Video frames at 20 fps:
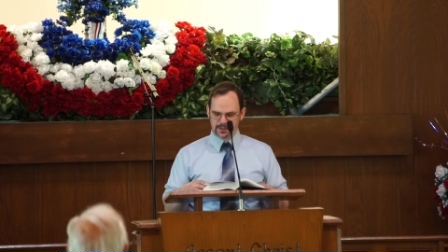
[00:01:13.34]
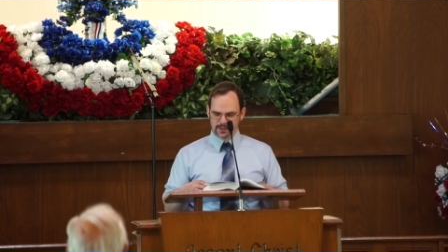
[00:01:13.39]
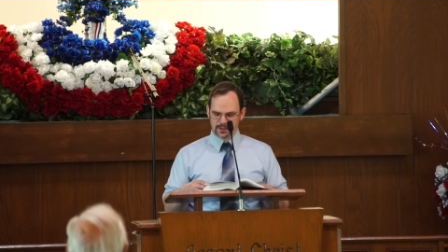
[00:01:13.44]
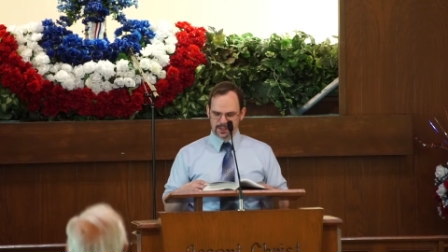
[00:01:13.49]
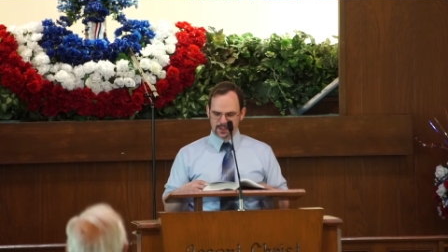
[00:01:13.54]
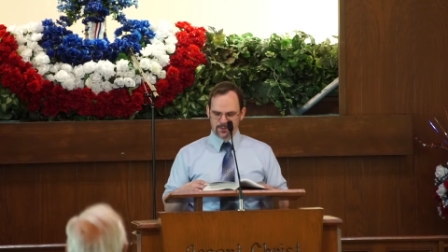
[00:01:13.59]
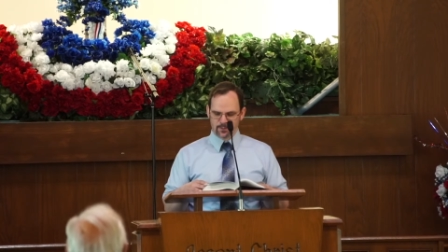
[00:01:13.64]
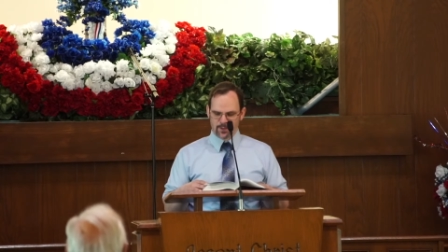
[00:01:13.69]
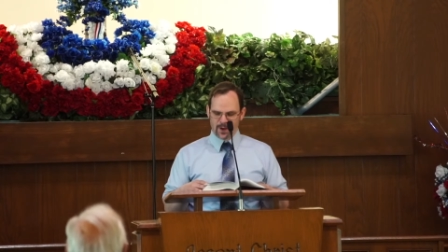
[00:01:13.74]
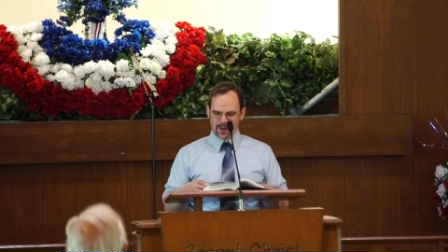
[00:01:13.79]

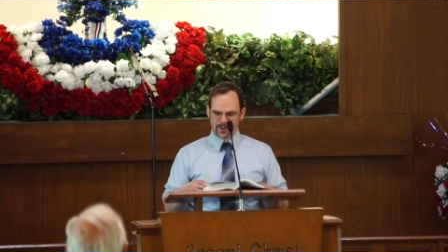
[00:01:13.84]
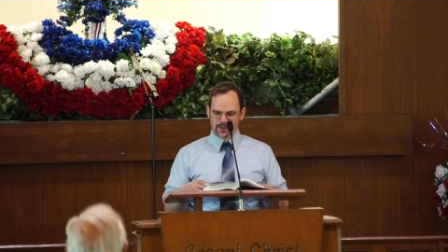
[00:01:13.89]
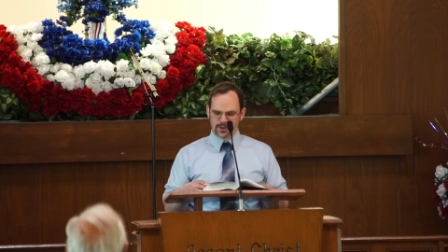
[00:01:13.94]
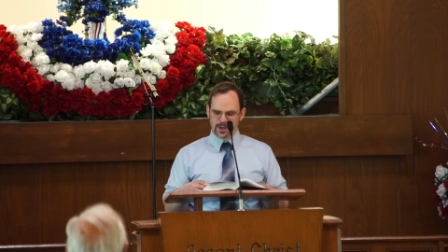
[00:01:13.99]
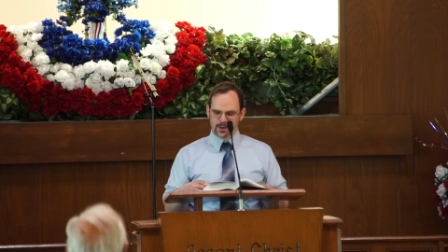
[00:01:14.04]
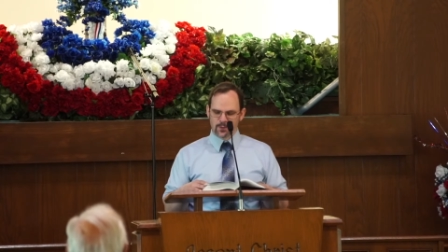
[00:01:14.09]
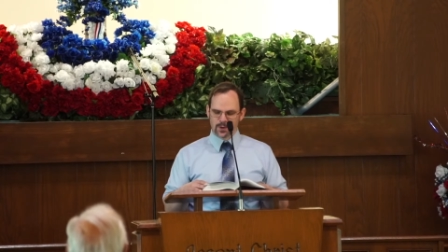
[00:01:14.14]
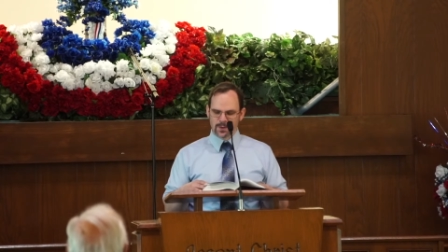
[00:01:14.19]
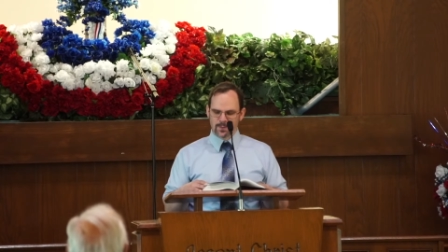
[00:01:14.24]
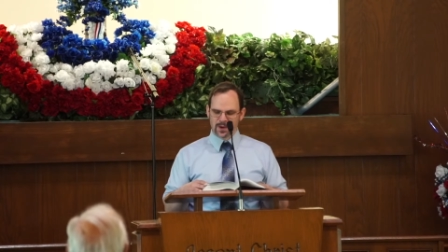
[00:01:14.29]
And Father,
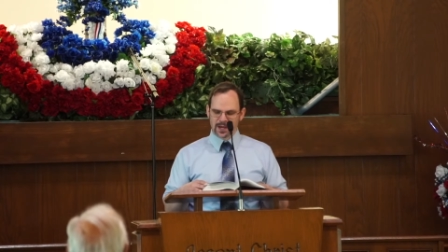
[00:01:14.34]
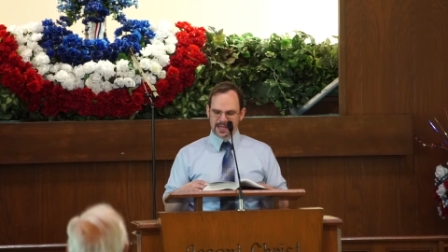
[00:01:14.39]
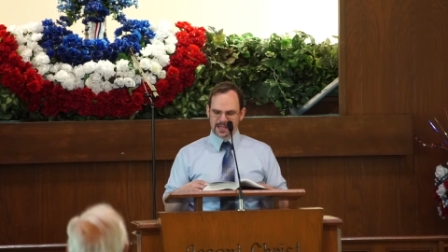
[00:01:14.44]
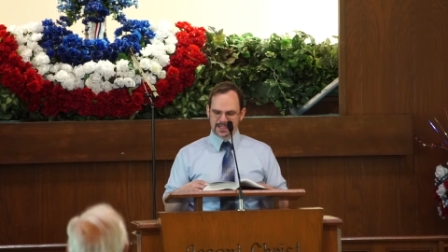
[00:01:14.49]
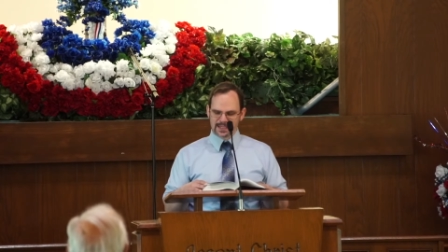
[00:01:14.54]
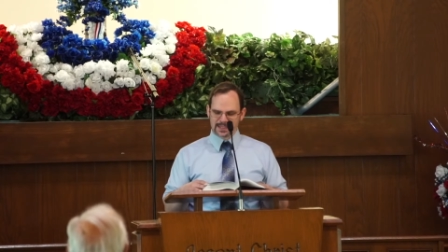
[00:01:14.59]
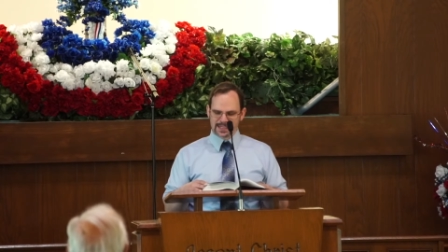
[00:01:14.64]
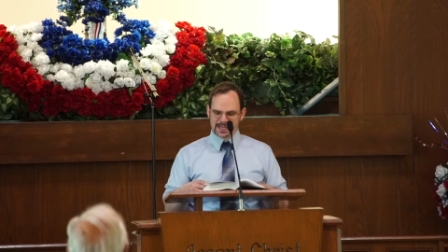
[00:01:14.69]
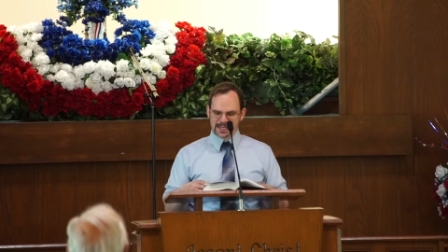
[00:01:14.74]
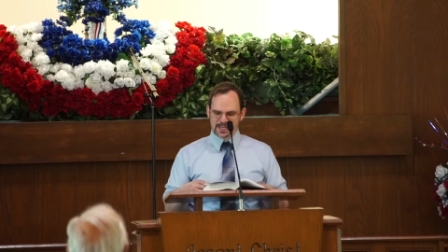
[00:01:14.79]
that we might
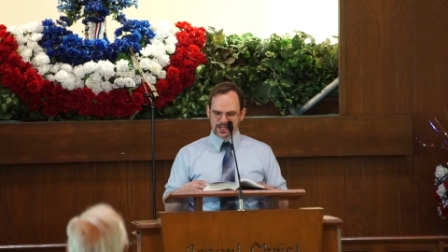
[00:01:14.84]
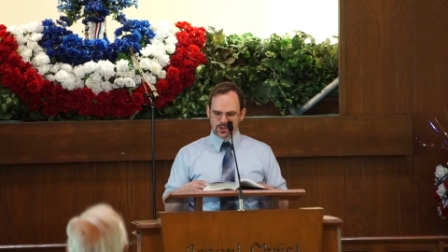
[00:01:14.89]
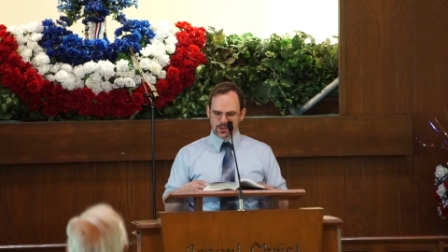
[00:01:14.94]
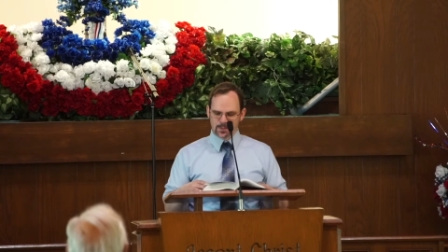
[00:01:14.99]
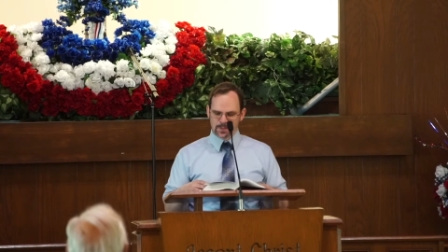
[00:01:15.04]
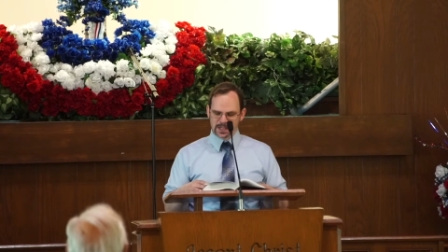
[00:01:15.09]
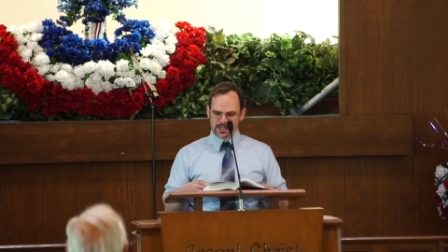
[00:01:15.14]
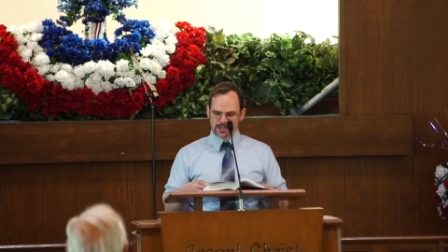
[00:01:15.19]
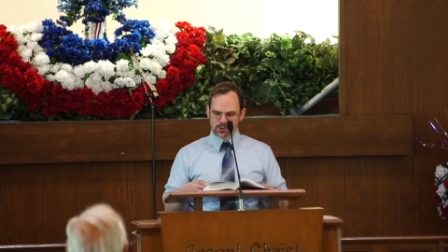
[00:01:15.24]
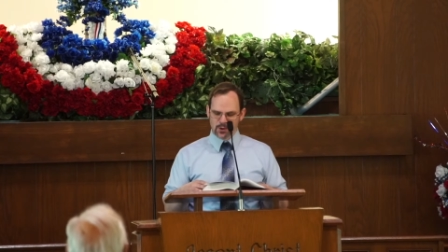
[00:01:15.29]
continue to
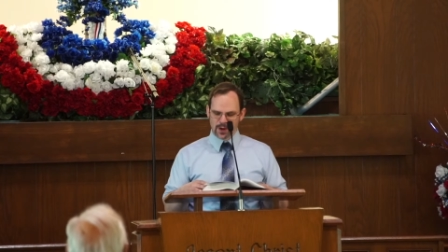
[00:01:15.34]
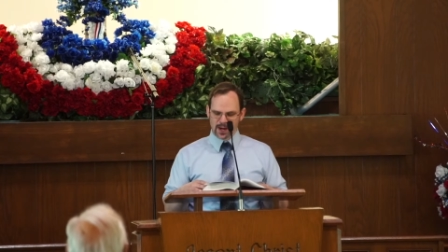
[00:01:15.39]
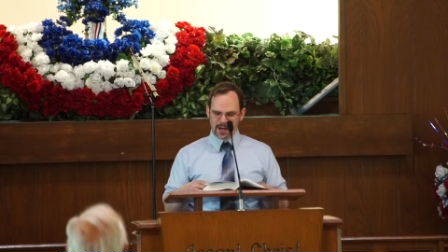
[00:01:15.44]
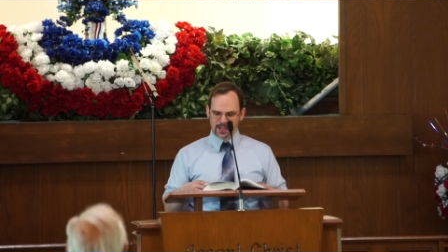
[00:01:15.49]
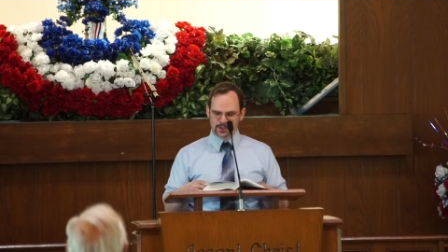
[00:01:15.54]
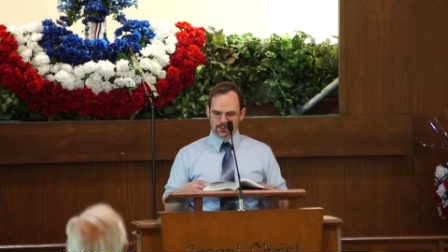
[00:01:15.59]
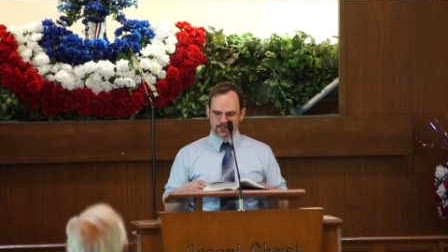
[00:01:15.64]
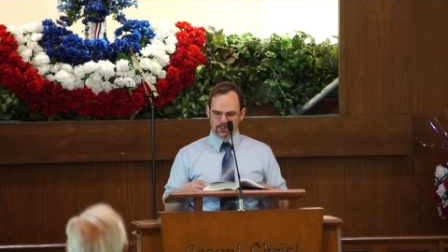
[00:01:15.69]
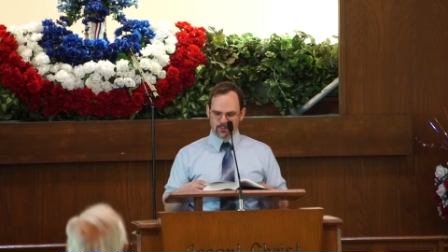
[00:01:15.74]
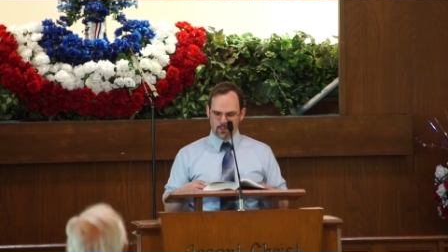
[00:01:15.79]
be
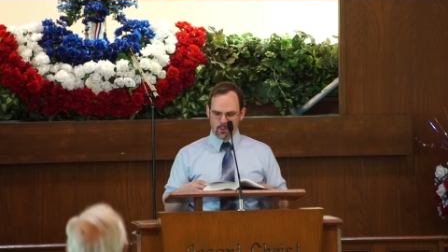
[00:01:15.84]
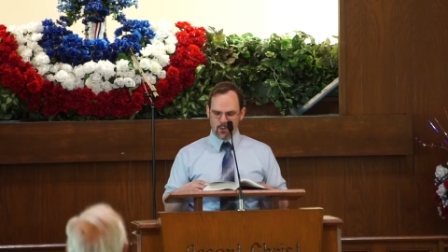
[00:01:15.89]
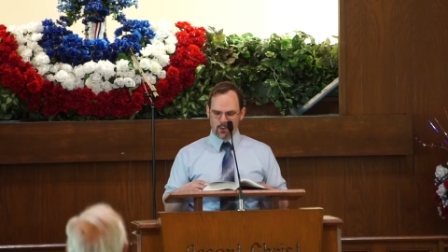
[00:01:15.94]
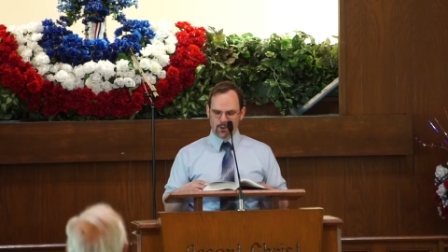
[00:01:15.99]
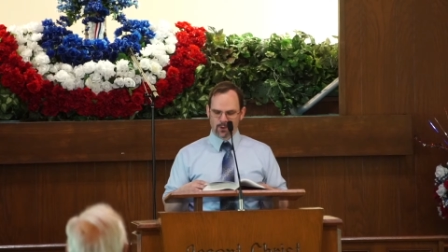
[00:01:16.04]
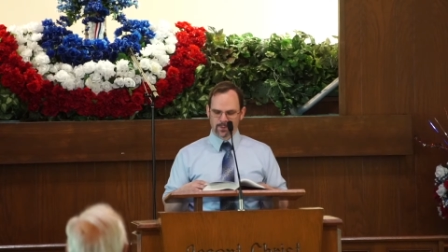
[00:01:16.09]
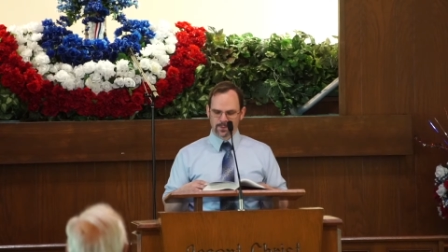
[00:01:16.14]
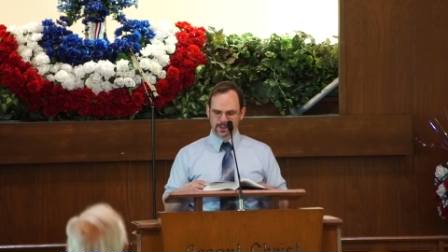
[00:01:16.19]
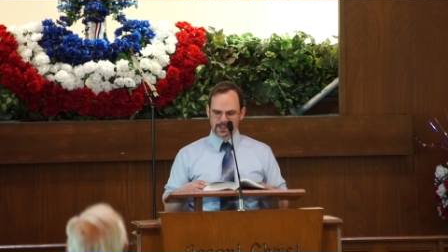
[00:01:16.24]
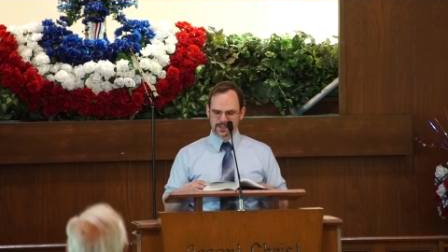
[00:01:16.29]
transformed